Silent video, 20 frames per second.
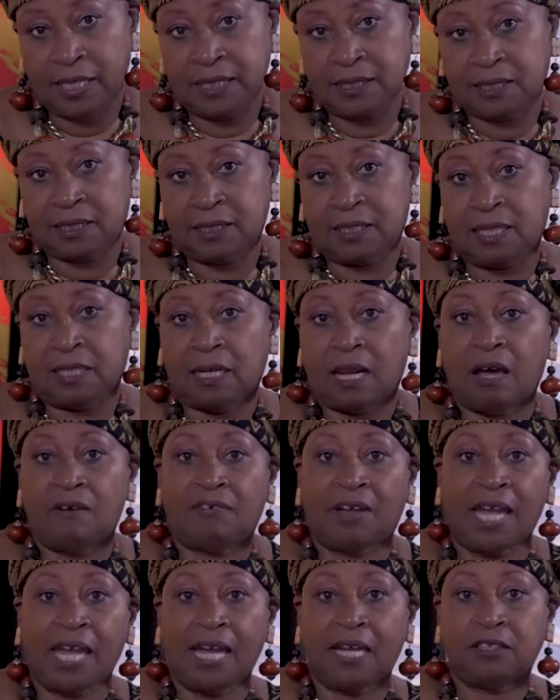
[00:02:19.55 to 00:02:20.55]
incident
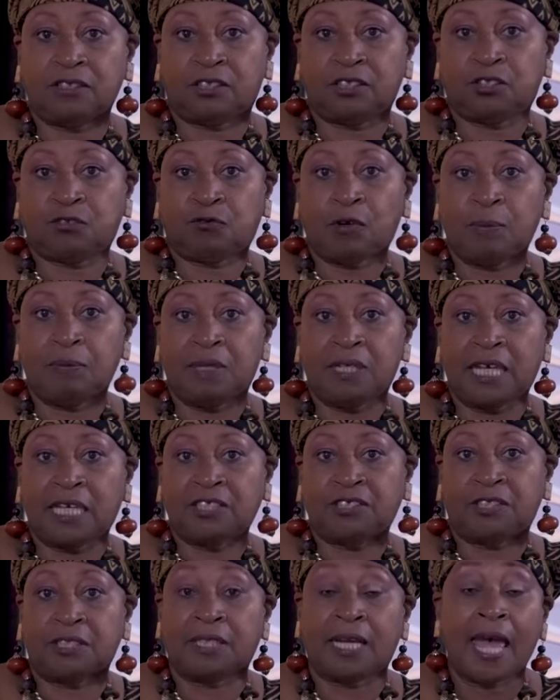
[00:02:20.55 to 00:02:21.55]
of hair
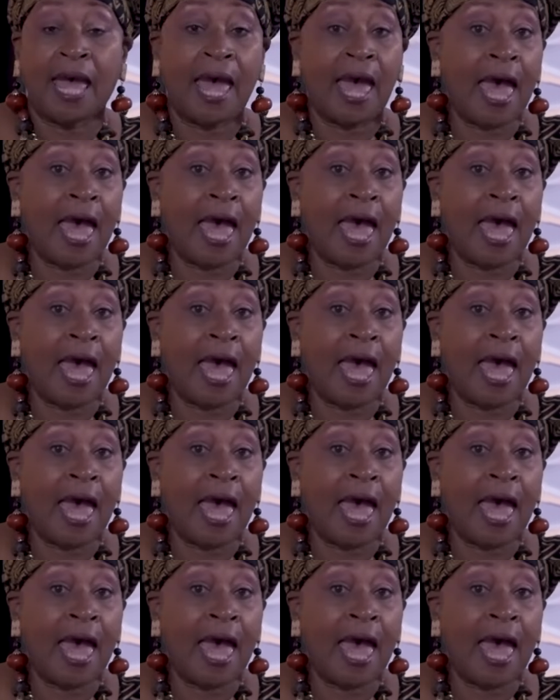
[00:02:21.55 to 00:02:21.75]
discrimination